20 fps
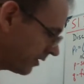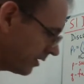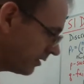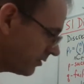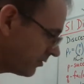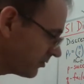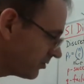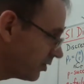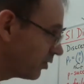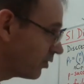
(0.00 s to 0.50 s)

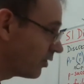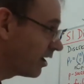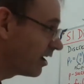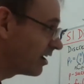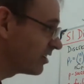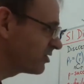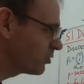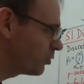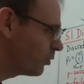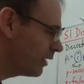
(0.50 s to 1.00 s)
So our
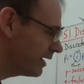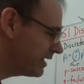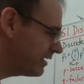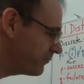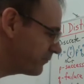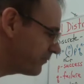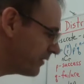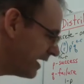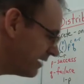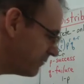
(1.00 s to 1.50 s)

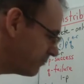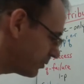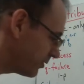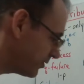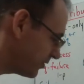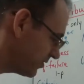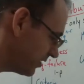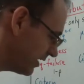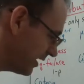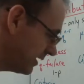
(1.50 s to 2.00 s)

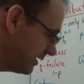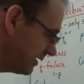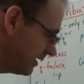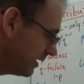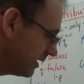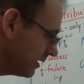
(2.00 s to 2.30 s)
25%,